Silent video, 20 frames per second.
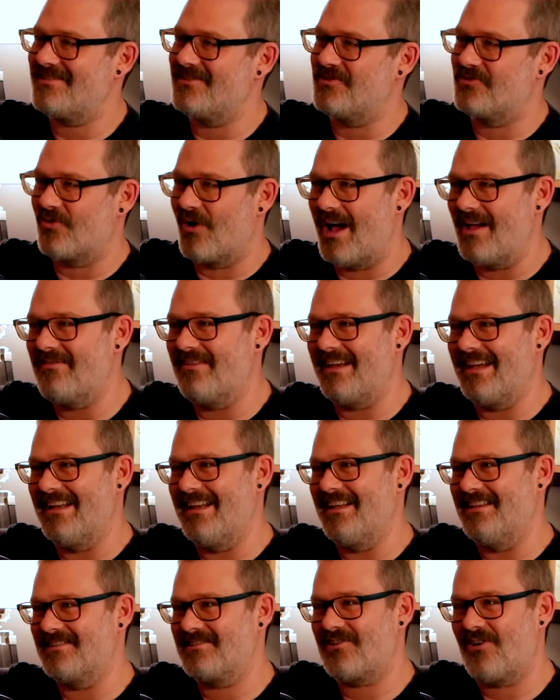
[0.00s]
driving in
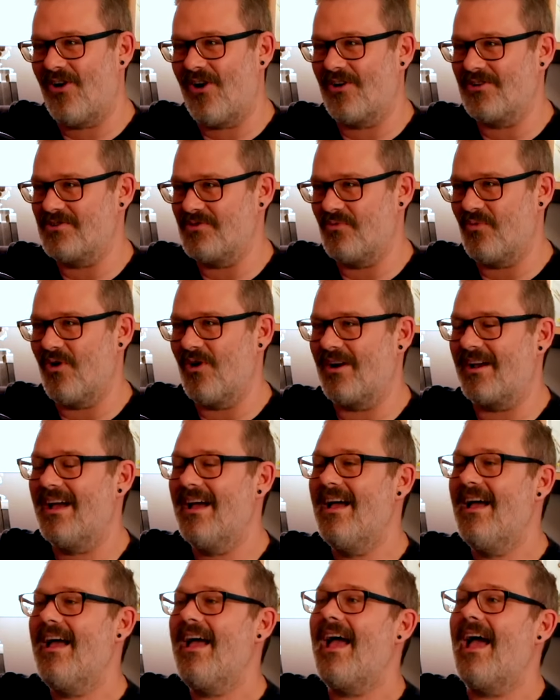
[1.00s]
his car to work
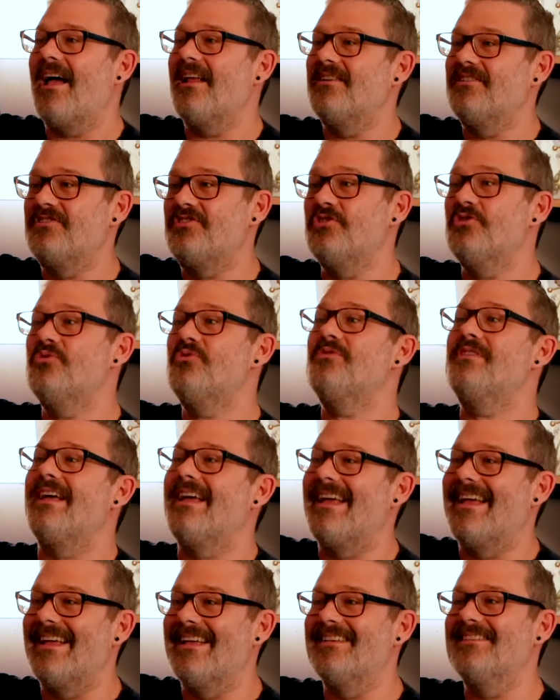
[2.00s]
and
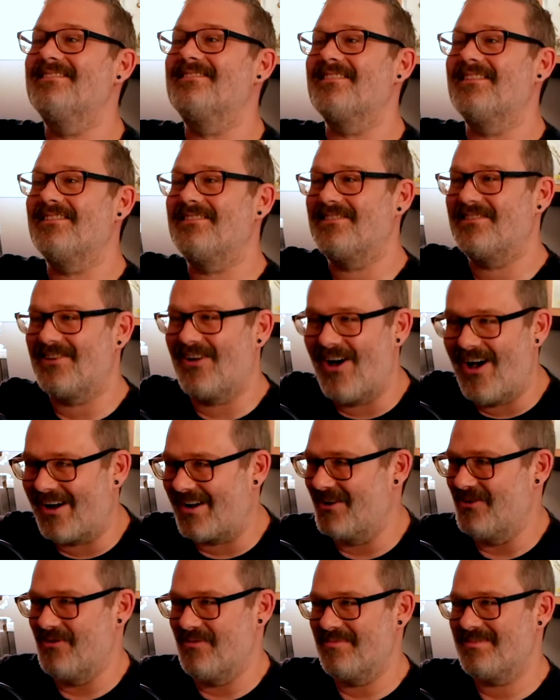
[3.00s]
dude is
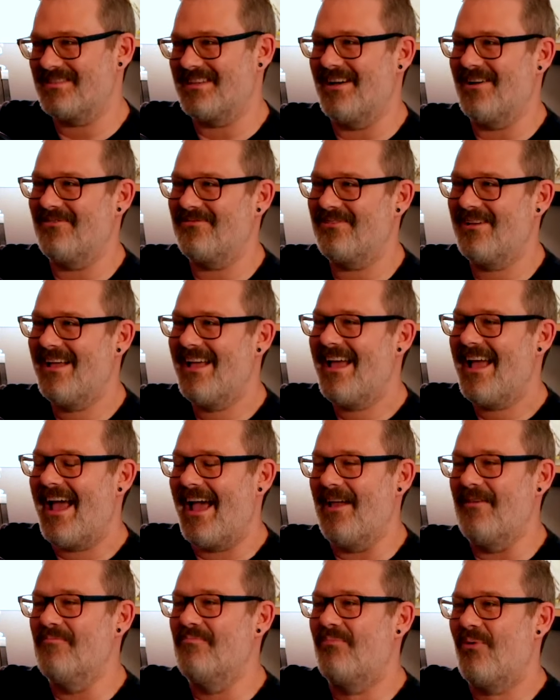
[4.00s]
talking to himself
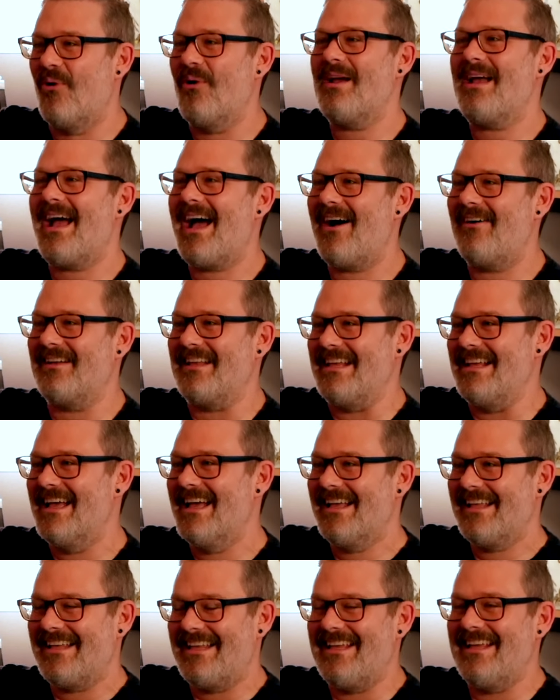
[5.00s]
and boy howdy
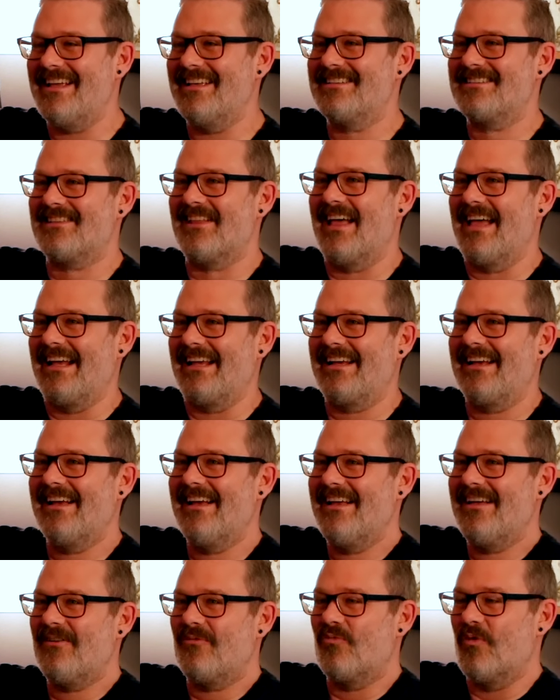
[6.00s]
he is like
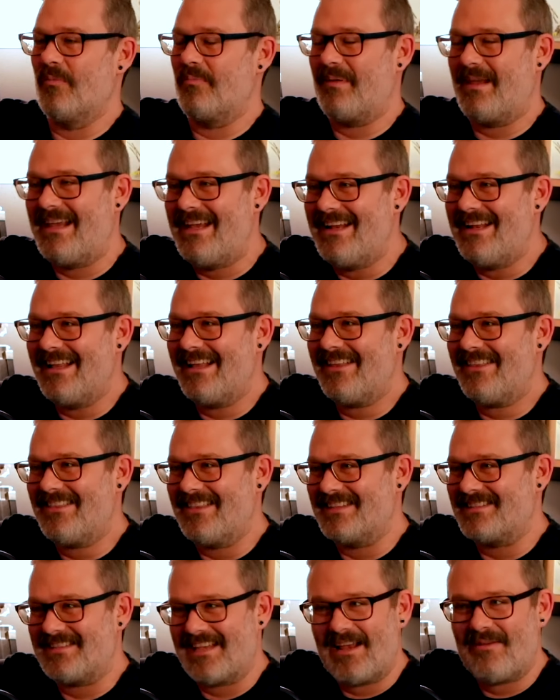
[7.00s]
repeating
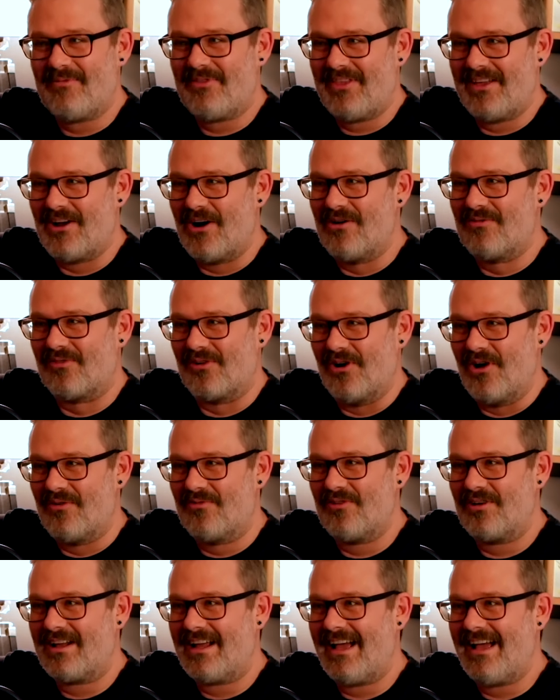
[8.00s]
the same thing over and
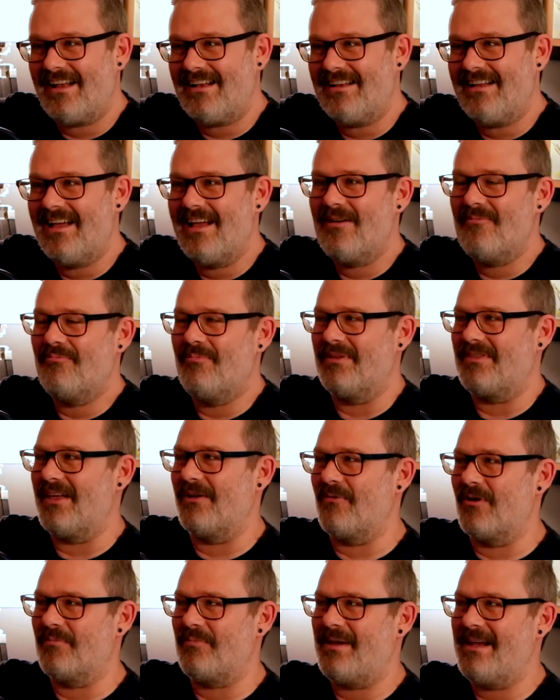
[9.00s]
over again but
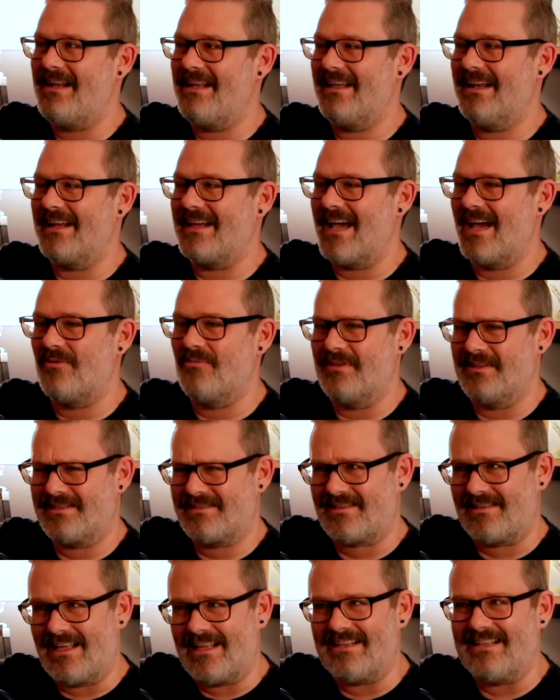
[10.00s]
then repeating it again with
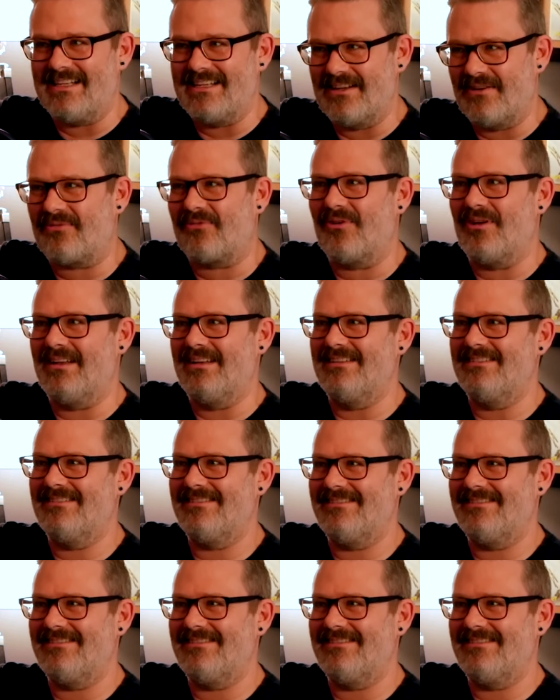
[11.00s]
slightly different